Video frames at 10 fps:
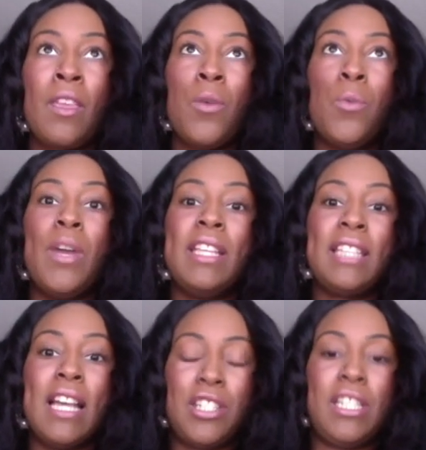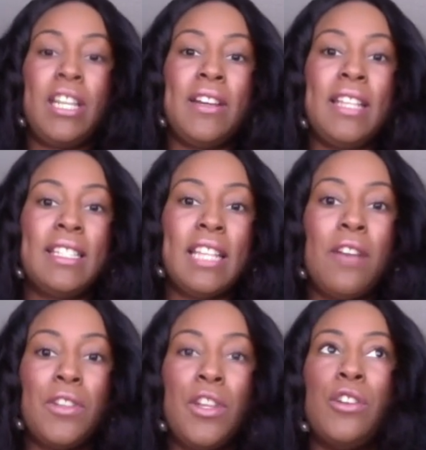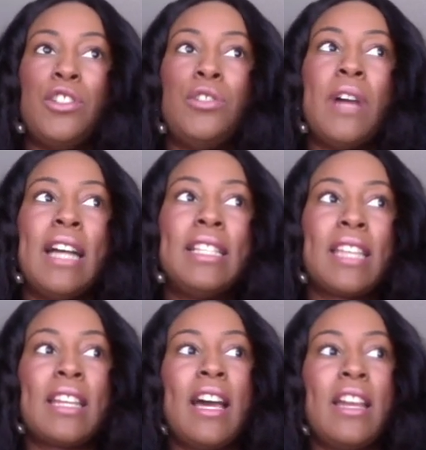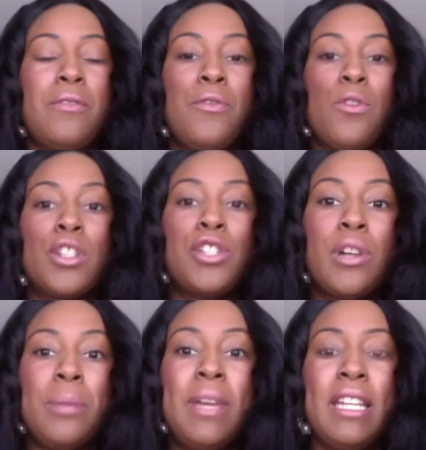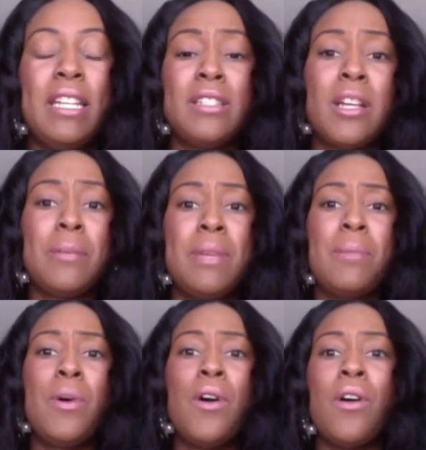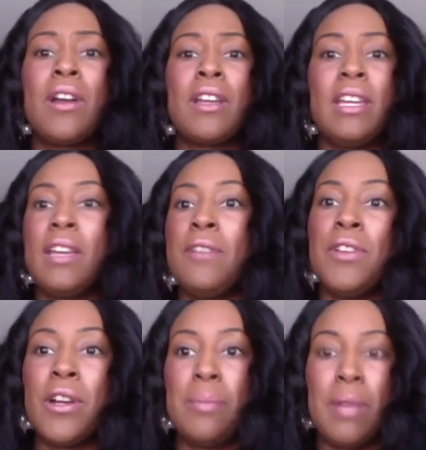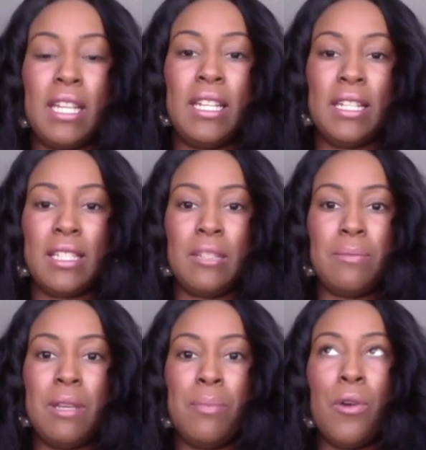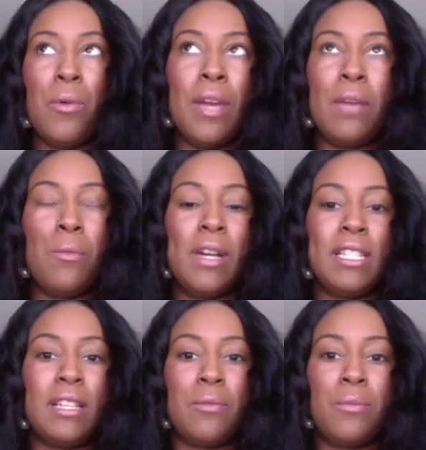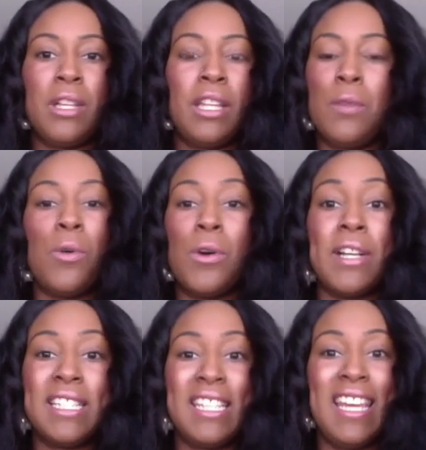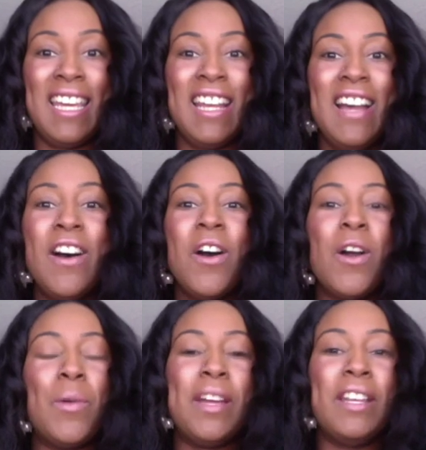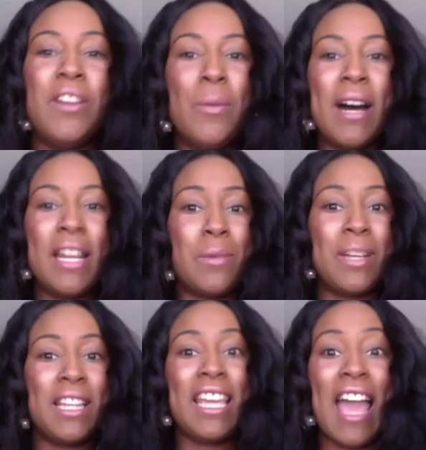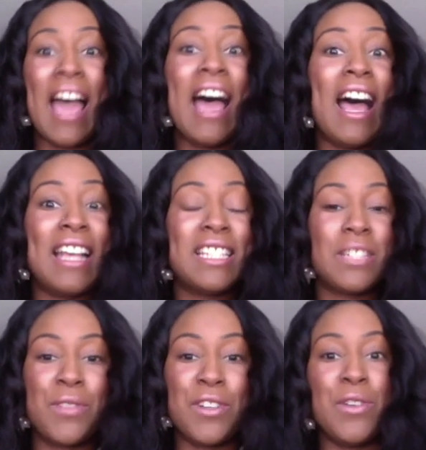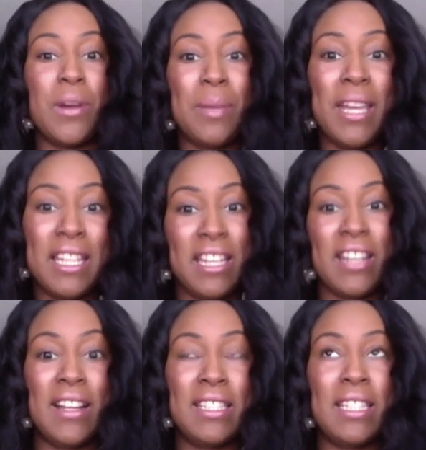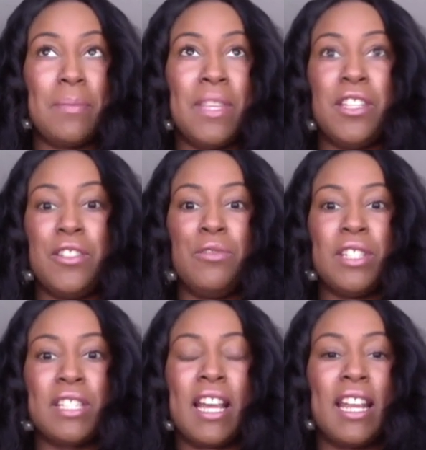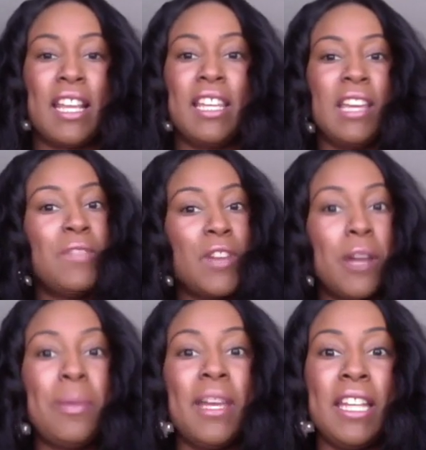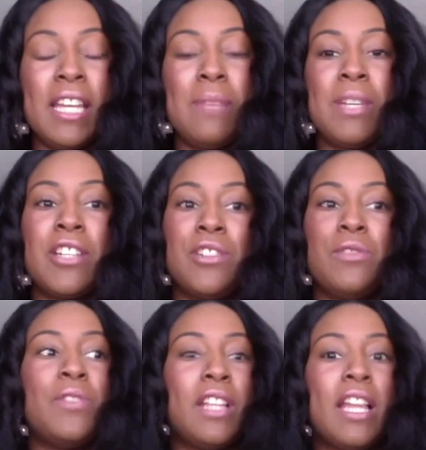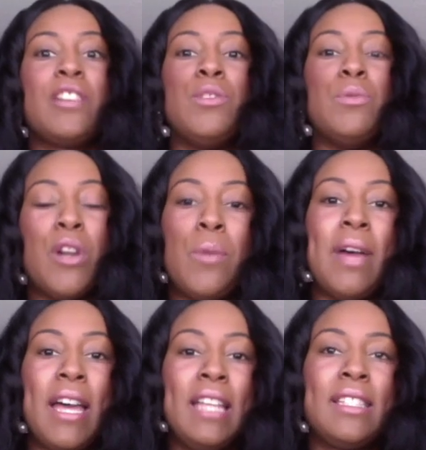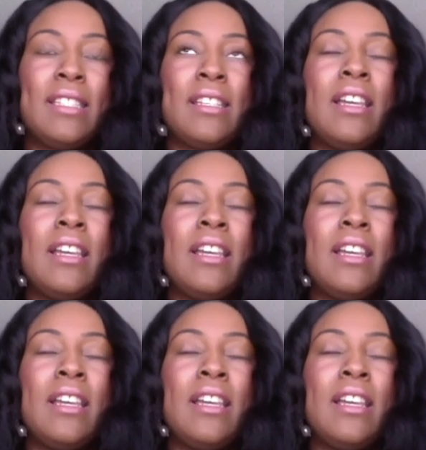with Sagittarius South Node. You guys can kind of force your opinions on people or give your opinions to people when it wasn't really warranted or when nobody really asked for your opinion on something. You just kind of give your opinion because you feel like you know best.